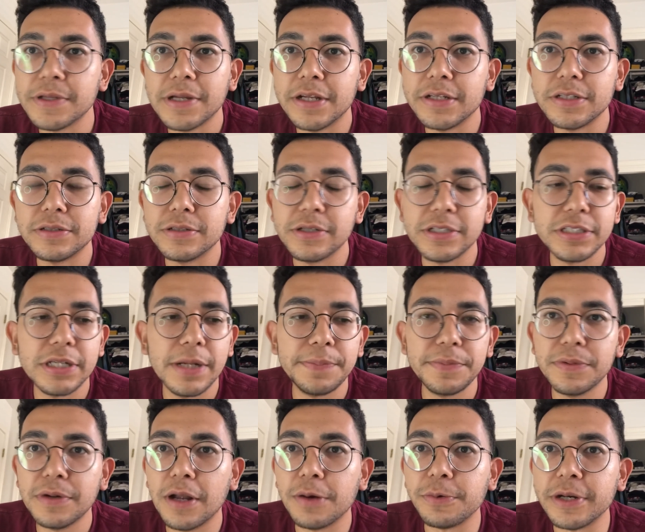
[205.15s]
I don't know. I'm
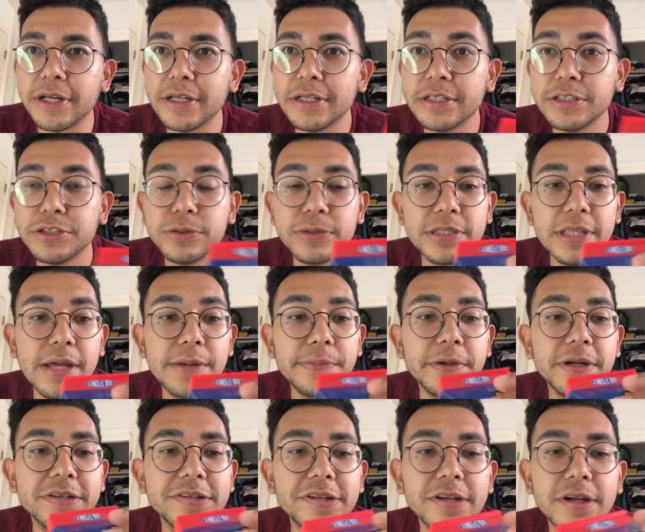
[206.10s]
not reading into it that
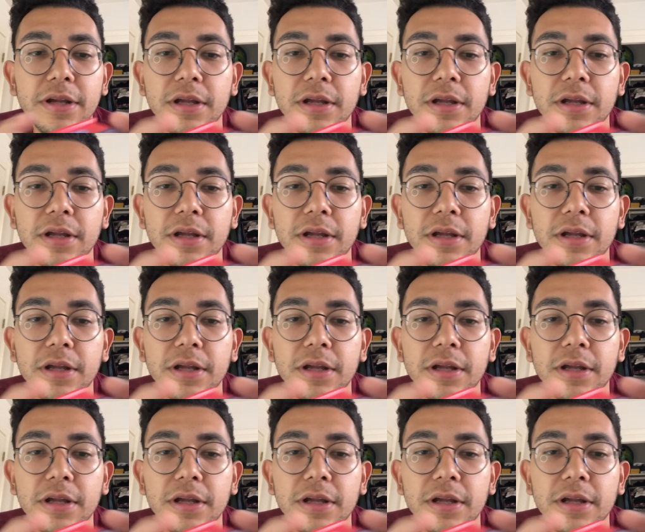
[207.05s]
much.